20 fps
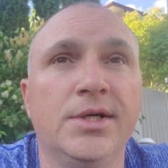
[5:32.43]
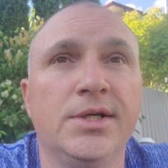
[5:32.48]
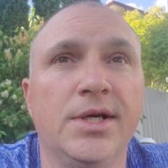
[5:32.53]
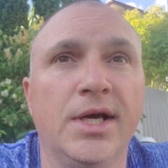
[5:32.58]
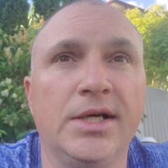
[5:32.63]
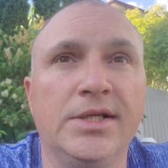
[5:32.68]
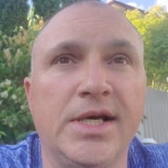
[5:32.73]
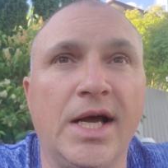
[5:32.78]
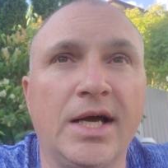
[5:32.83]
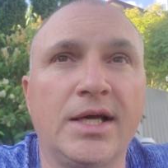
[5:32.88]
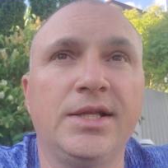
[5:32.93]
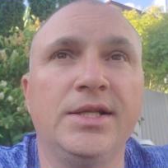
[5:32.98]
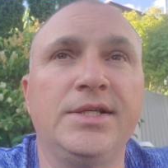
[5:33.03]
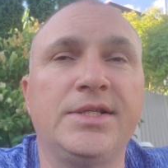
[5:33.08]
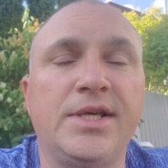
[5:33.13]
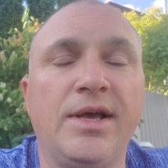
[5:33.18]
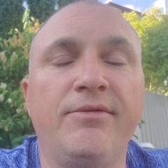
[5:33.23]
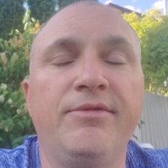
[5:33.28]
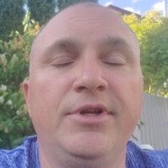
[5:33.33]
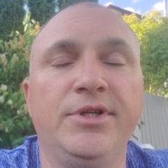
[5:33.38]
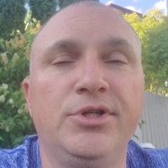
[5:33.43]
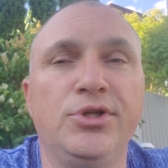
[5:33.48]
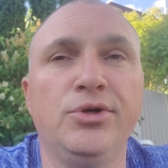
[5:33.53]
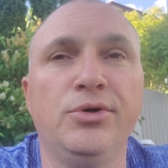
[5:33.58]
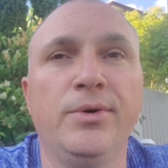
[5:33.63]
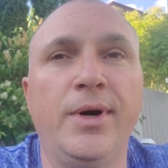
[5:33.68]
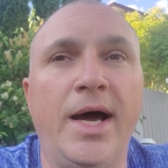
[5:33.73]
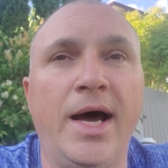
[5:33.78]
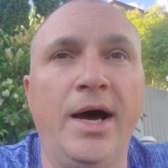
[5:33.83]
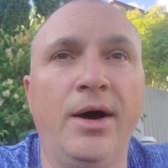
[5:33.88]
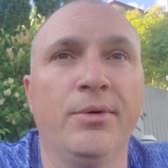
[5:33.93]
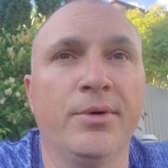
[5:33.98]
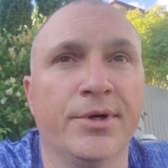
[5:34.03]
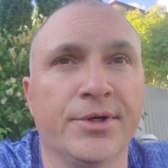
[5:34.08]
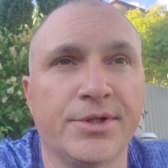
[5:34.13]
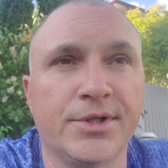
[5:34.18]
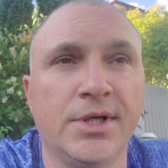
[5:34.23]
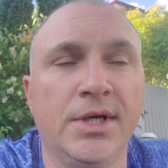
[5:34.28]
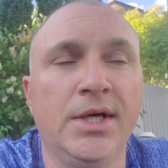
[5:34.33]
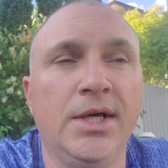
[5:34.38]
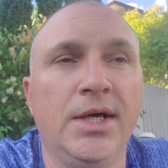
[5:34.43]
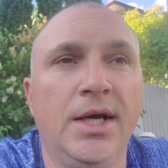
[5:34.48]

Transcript: exactly 72 hours.